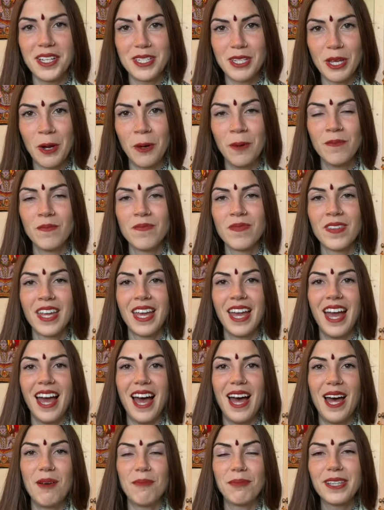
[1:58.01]
So
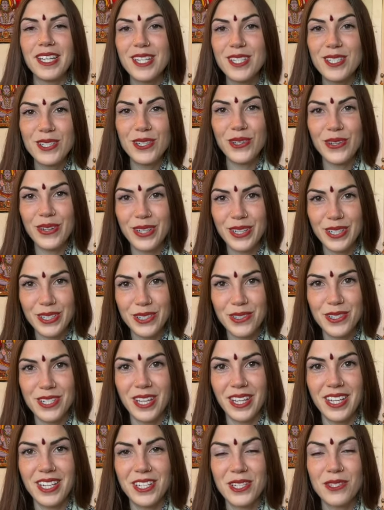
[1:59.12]
uh, please do your due
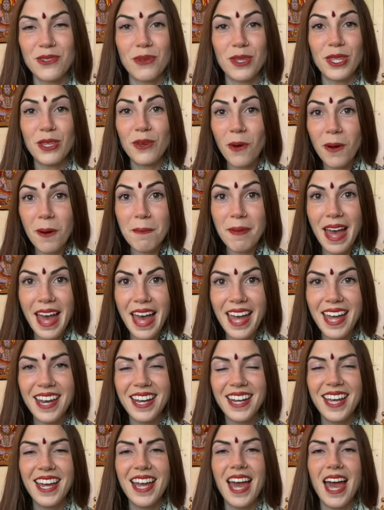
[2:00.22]
diligence with your
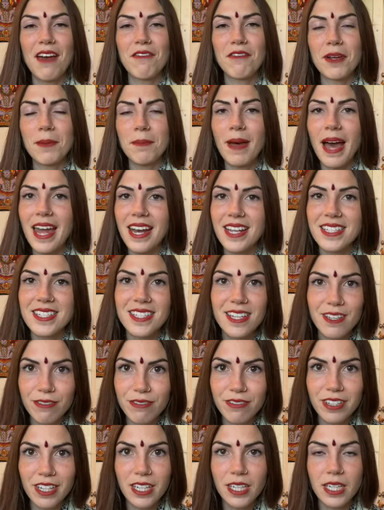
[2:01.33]
pet. Every pet is
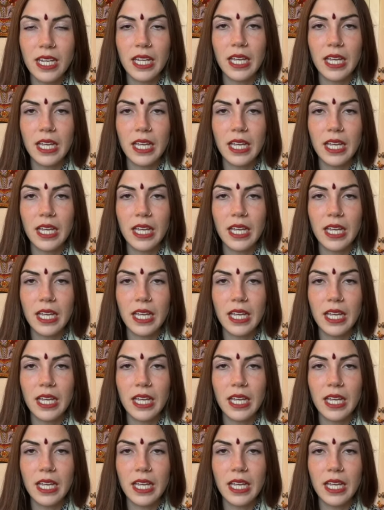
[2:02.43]
different.